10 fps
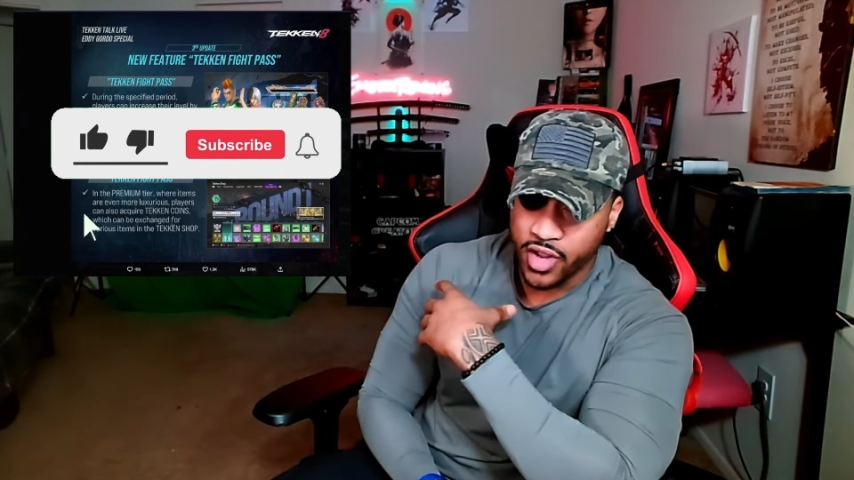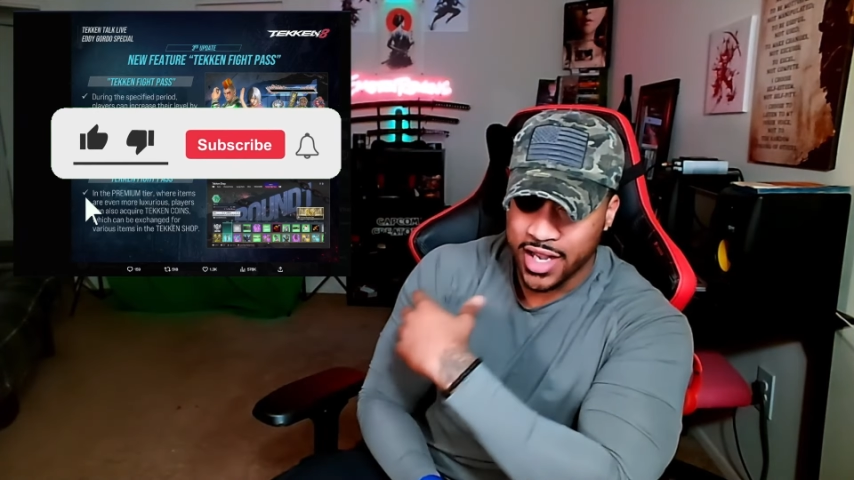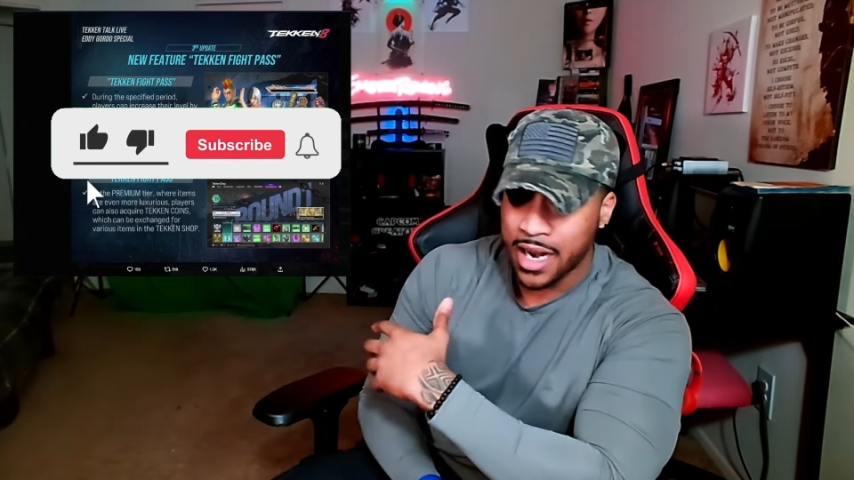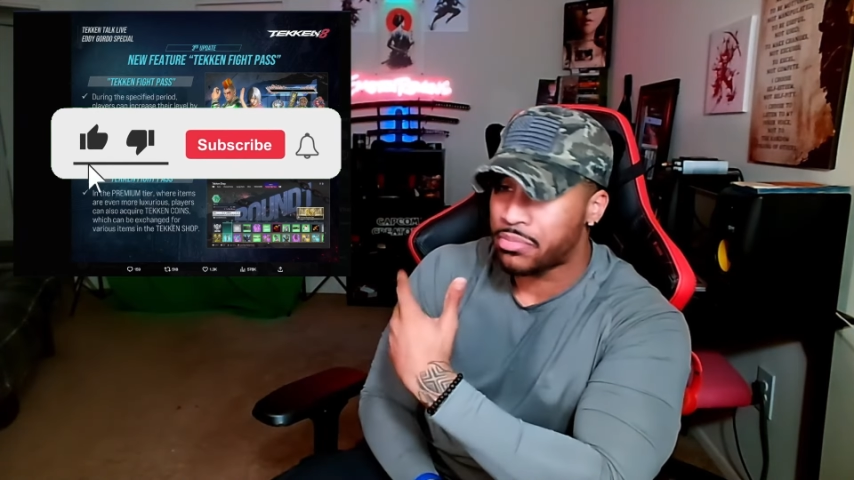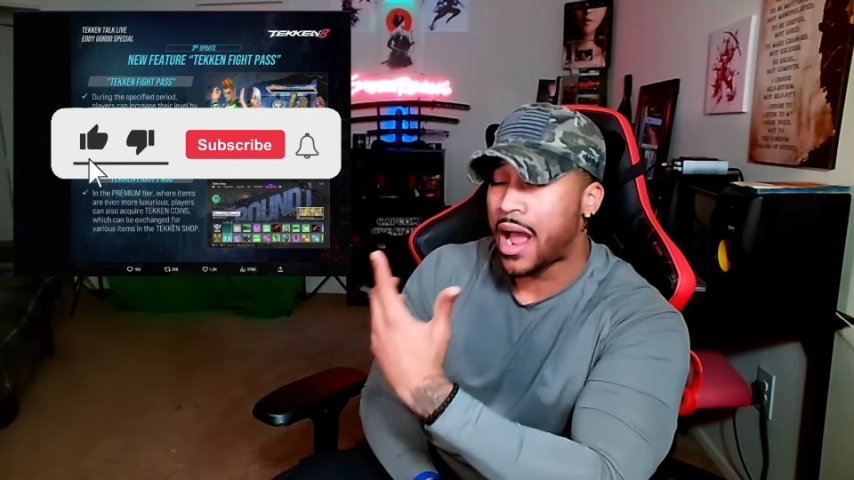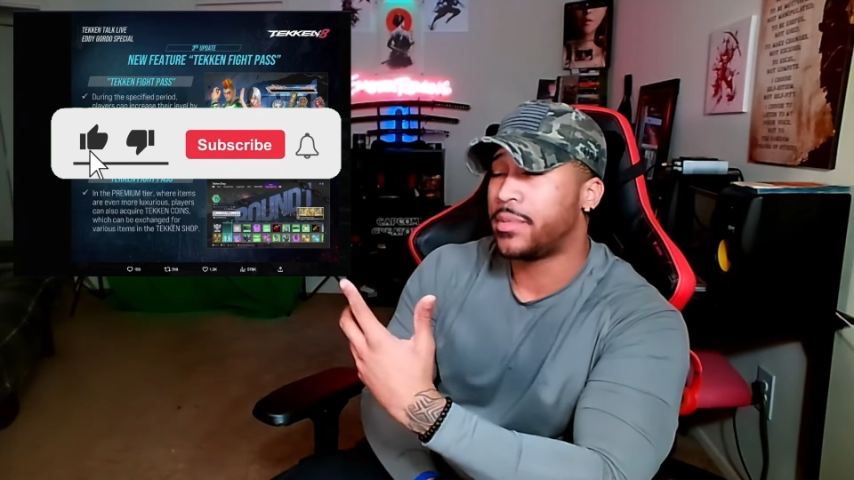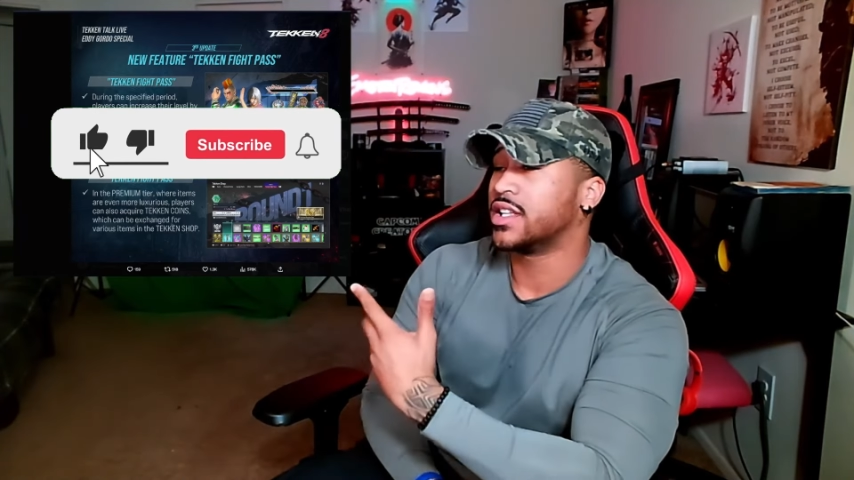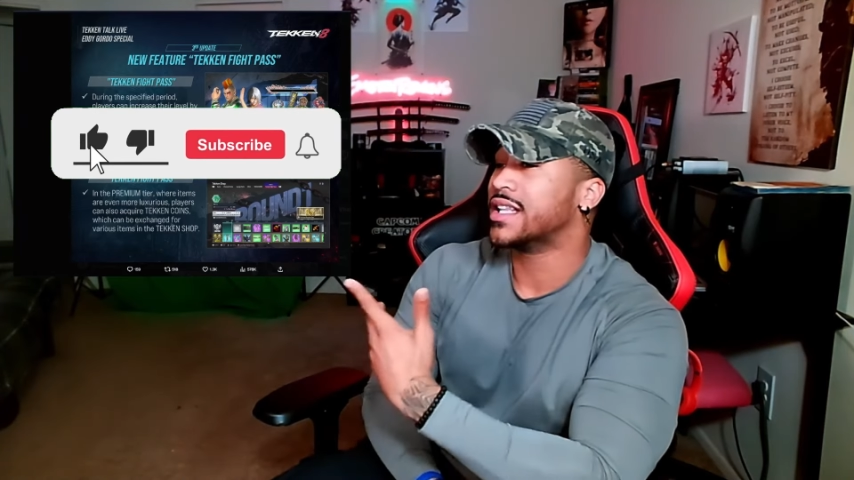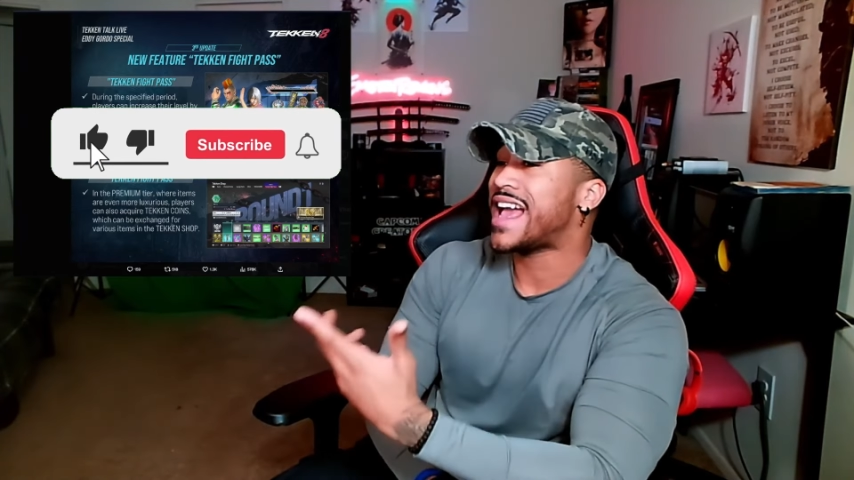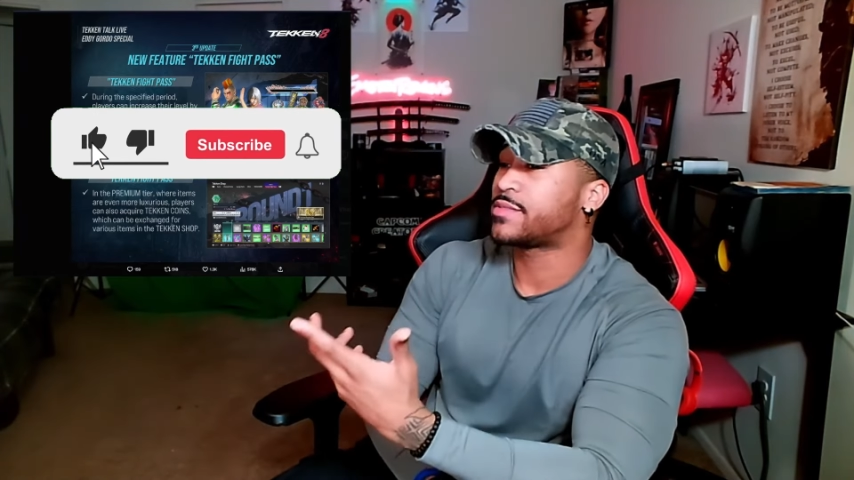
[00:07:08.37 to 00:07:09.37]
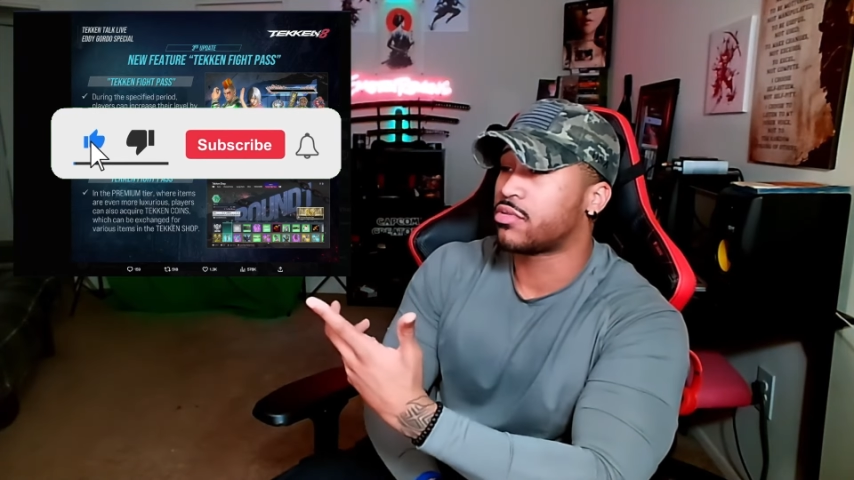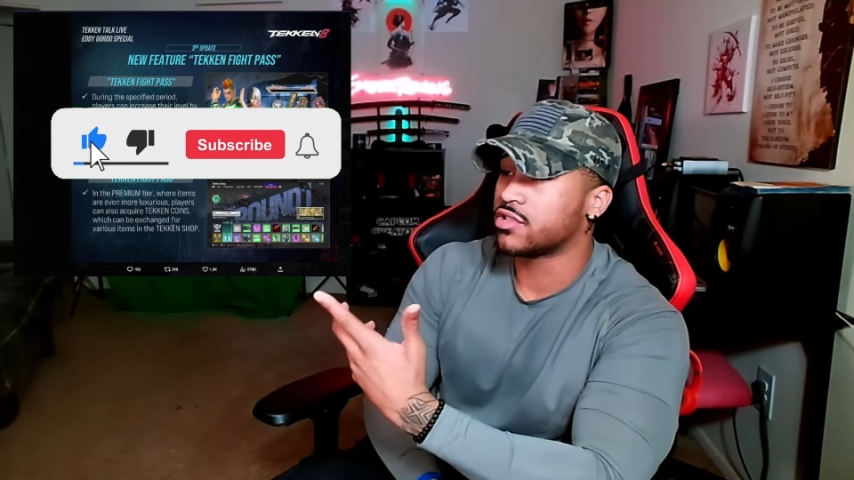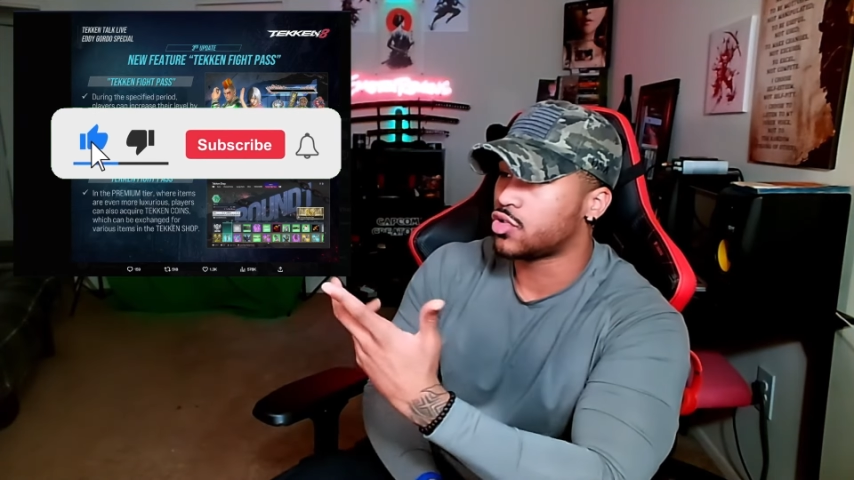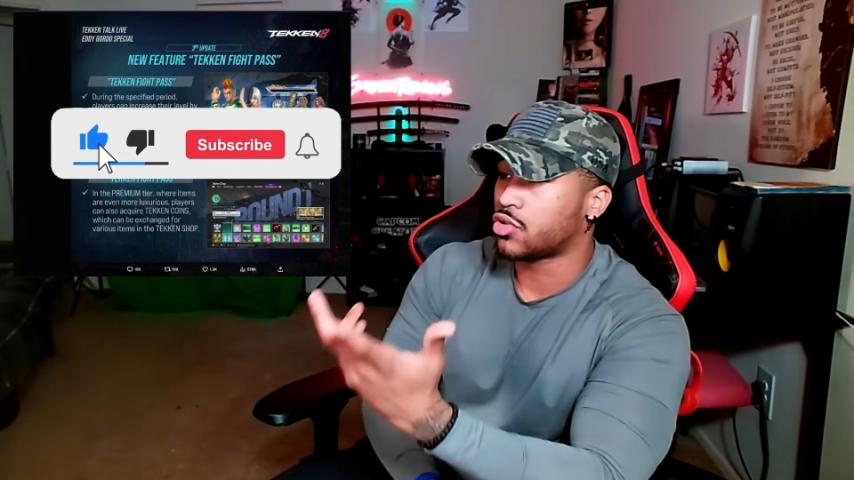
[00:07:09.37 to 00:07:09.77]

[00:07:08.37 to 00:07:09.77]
And I'm probably the last person